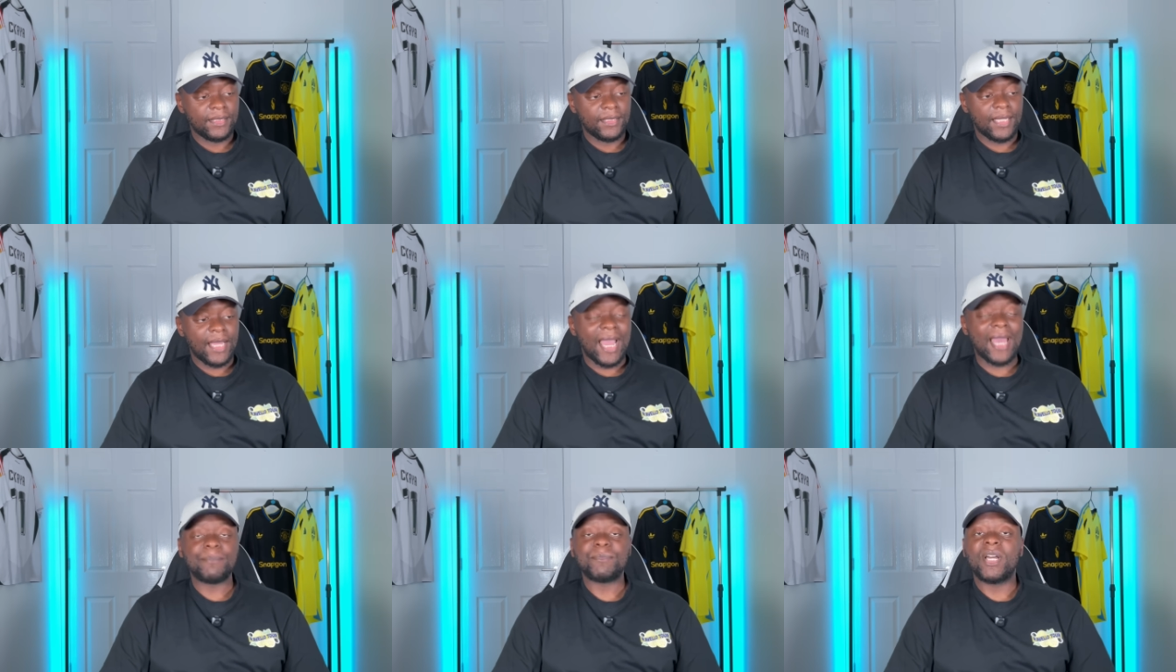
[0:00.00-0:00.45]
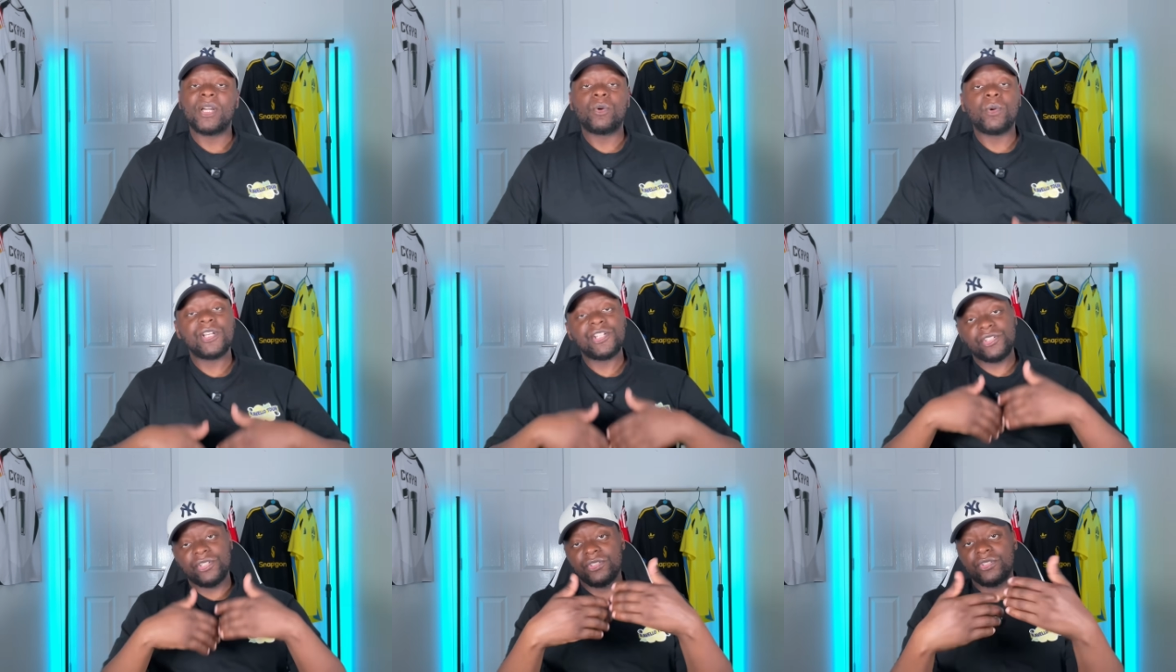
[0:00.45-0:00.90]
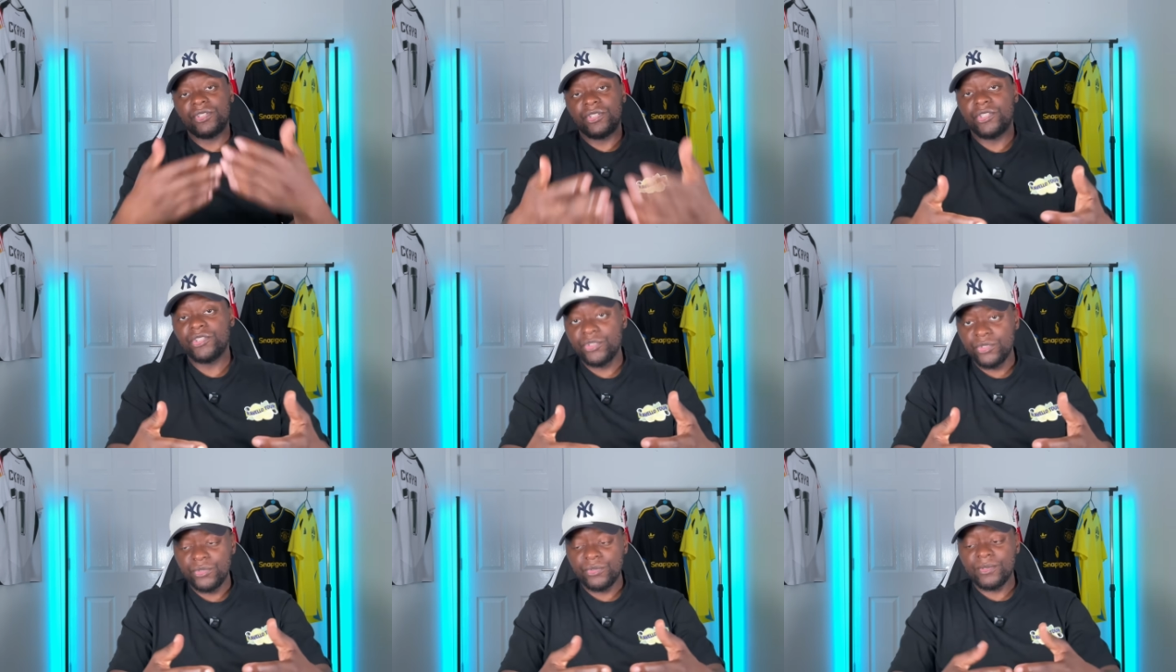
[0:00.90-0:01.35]
And my question to
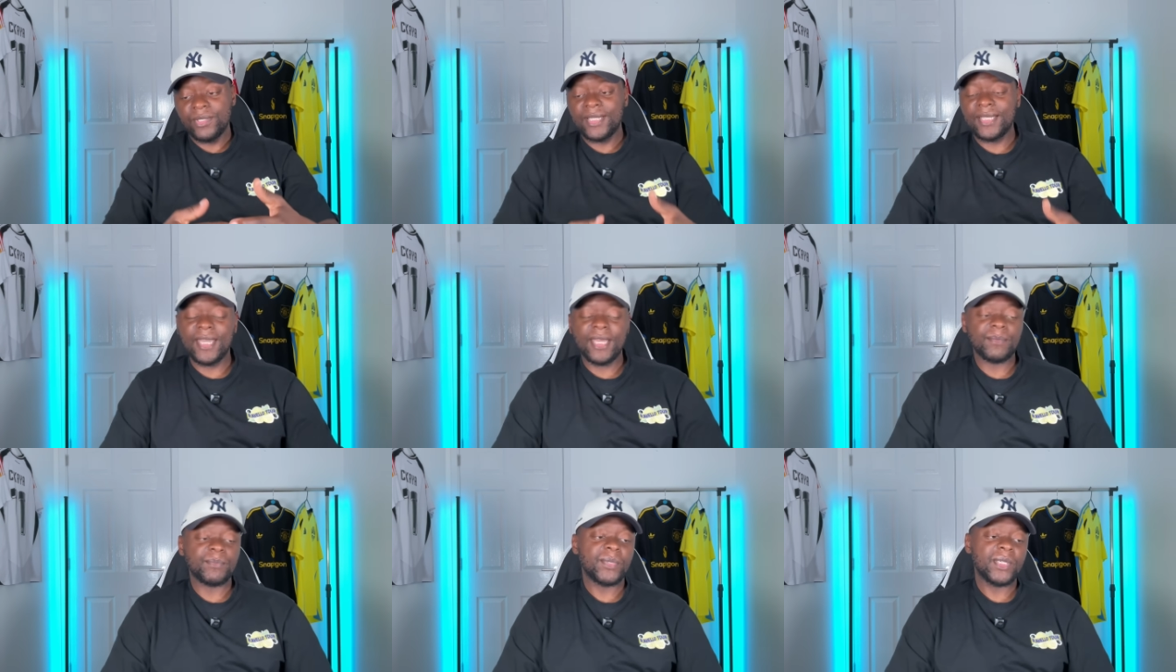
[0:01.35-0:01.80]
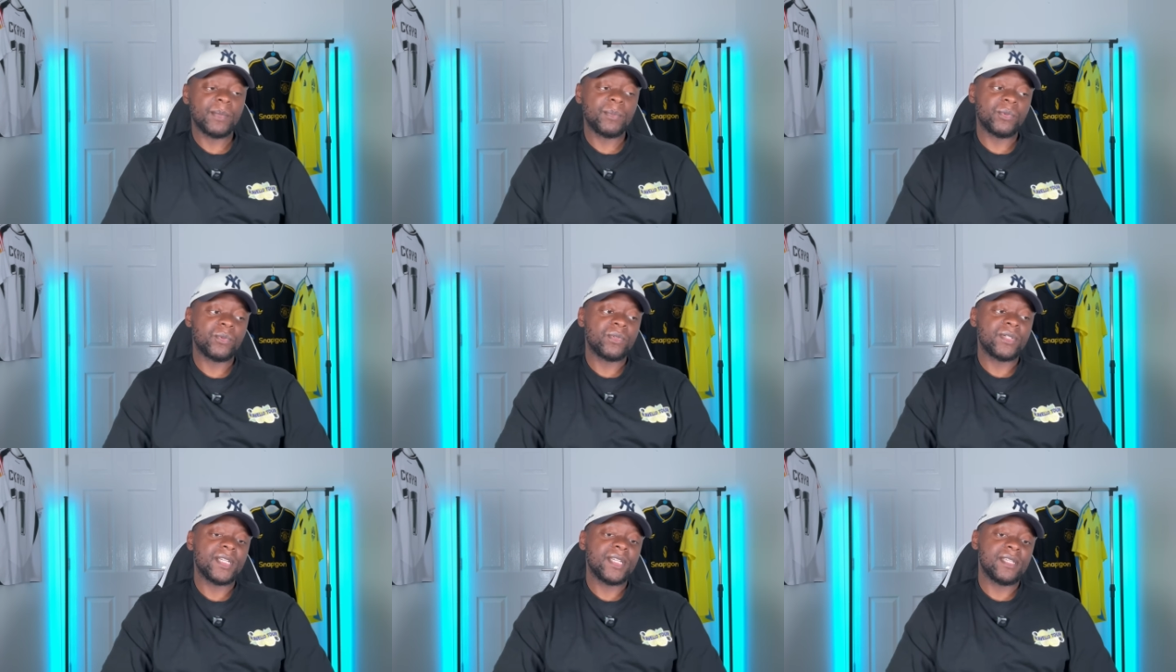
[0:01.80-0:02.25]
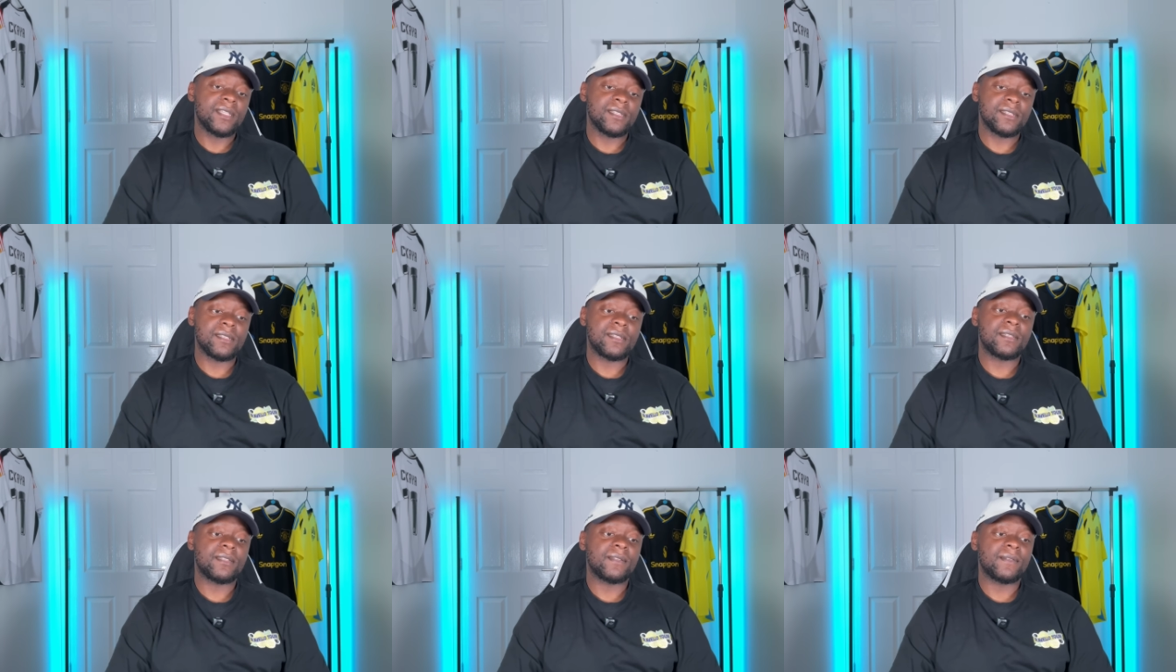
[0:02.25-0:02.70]
you again, people,
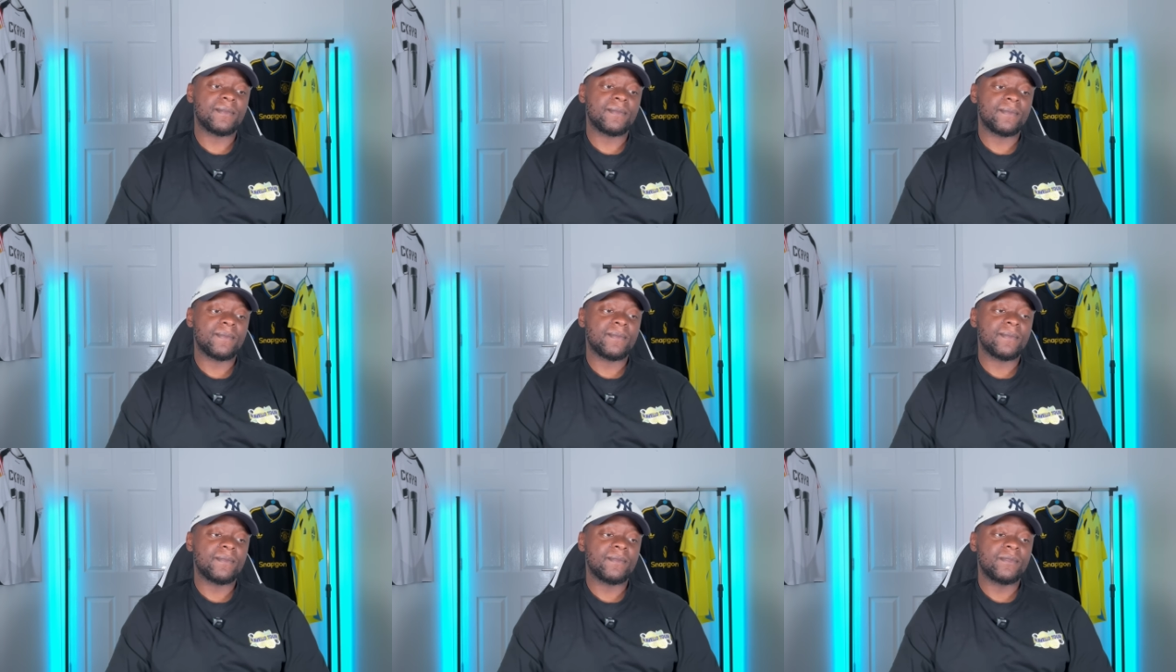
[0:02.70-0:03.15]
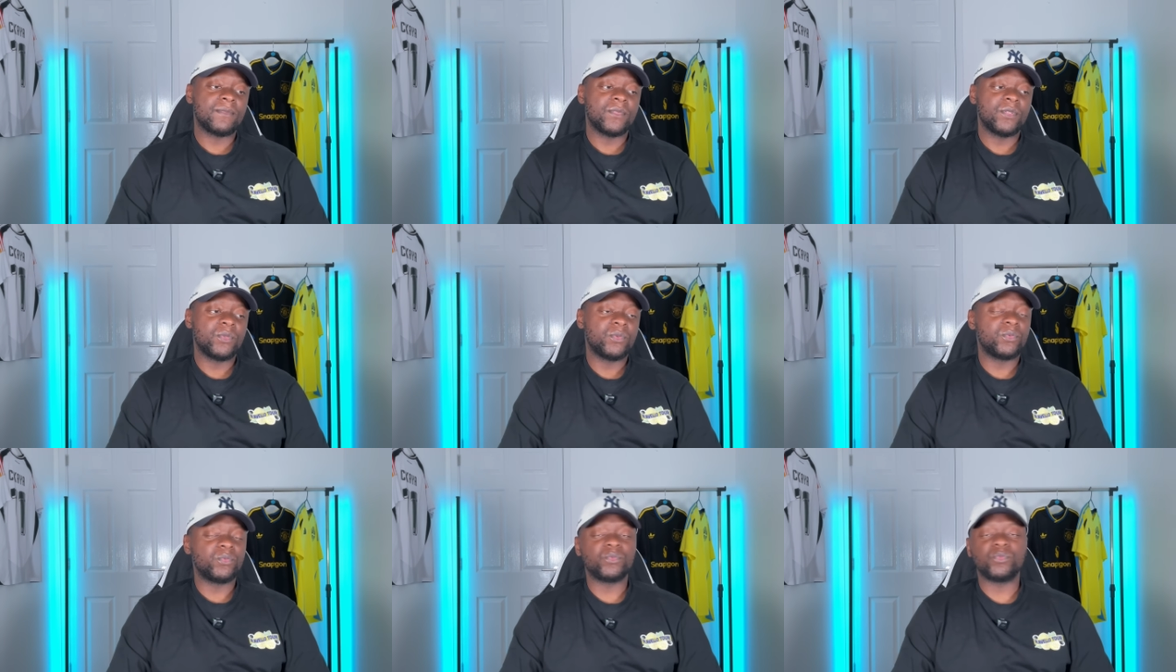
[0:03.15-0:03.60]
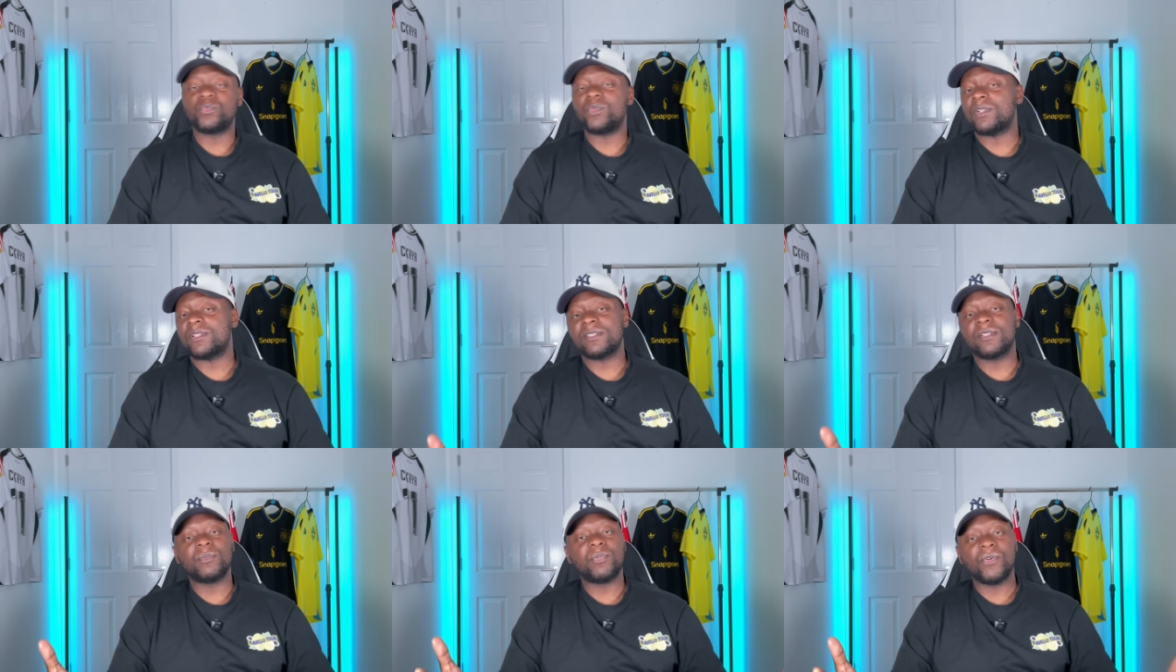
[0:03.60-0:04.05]
is what's
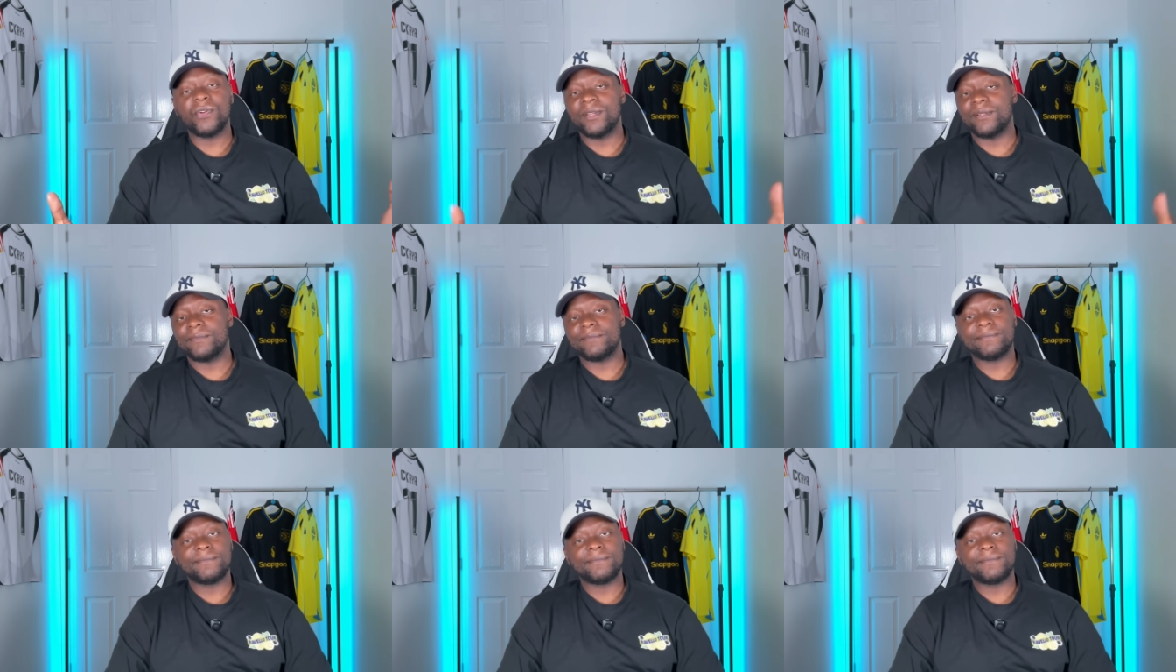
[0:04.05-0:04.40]
the point?